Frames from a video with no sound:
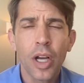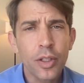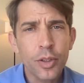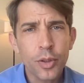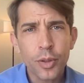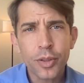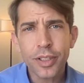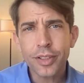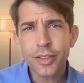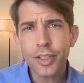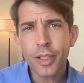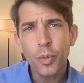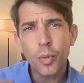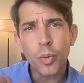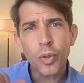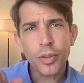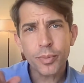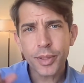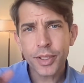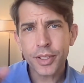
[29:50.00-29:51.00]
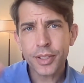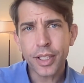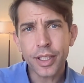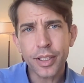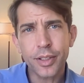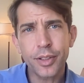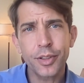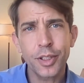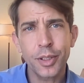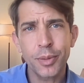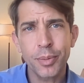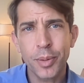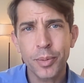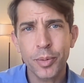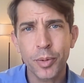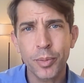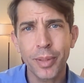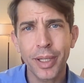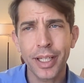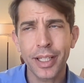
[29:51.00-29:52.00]
So it sounds like one mistake you see
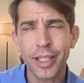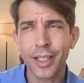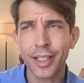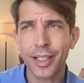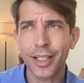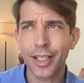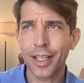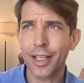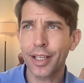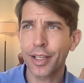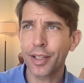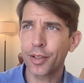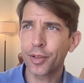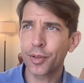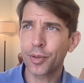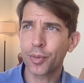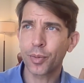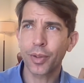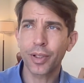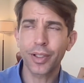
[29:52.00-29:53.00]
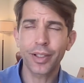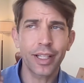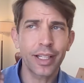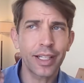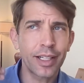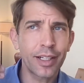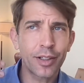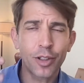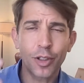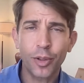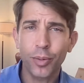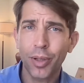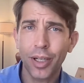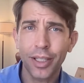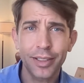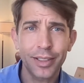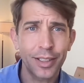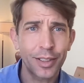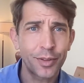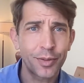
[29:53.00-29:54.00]
people making is when they hear no
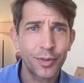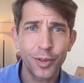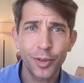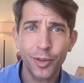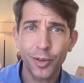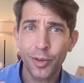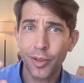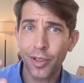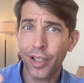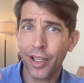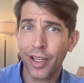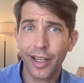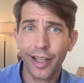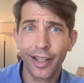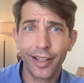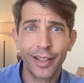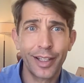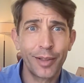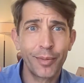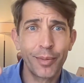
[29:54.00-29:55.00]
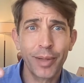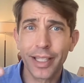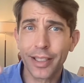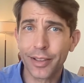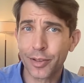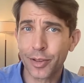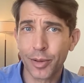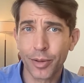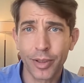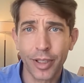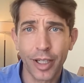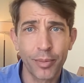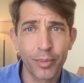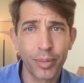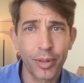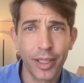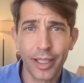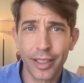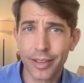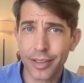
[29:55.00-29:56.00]
processed food, they make it so
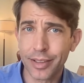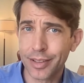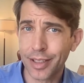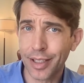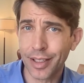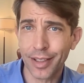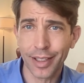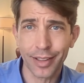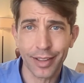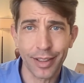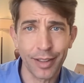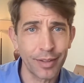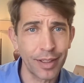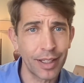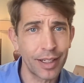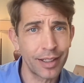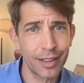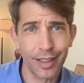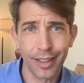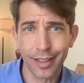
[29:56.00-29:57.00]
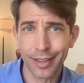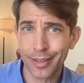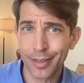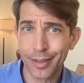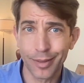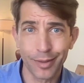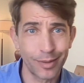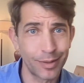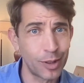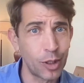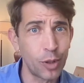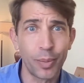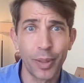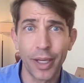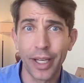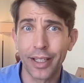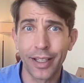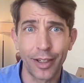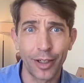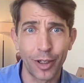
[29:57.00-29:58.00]
complex because they think they've got to like go
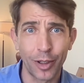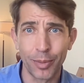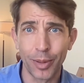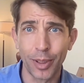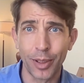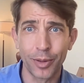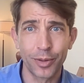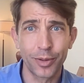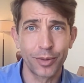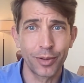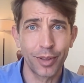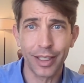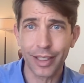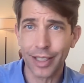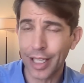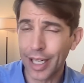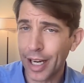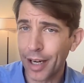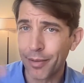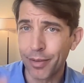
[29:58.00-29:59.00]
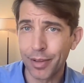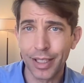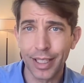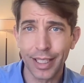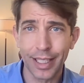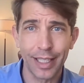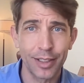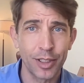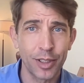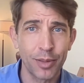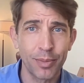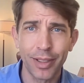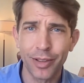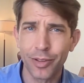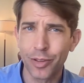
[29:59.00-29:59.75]
pick it almost, like that everything has to be